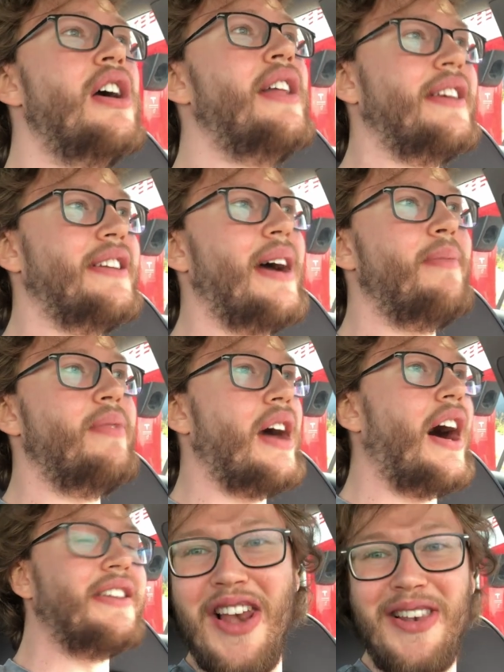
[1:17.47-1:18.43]
that I'm
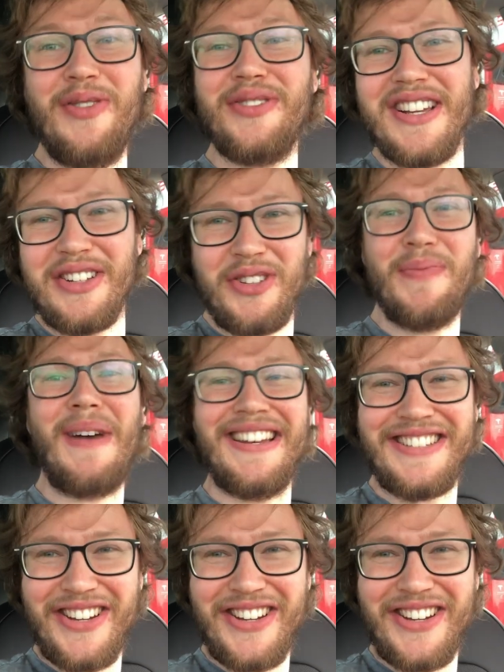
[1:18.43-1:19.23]
not losing too much